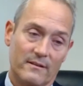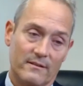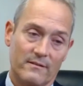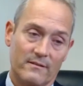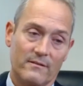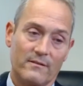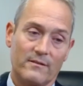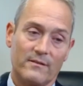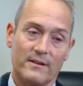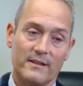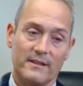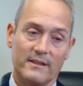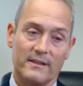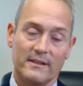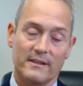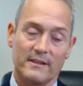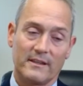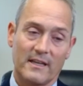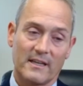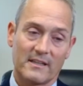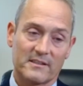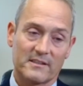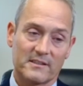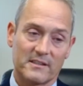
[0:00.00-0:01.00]

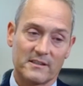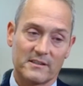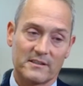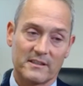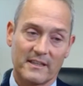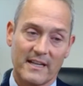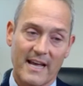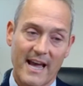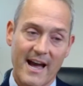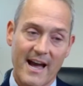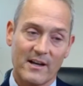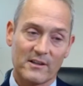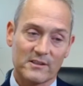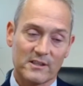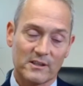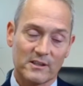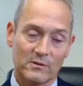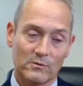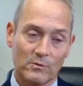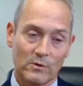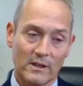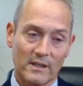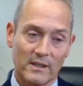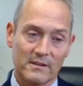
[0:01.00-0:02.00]
the assisted
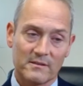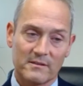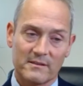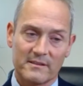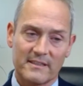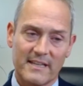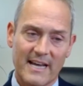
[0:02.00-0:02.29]
housing one.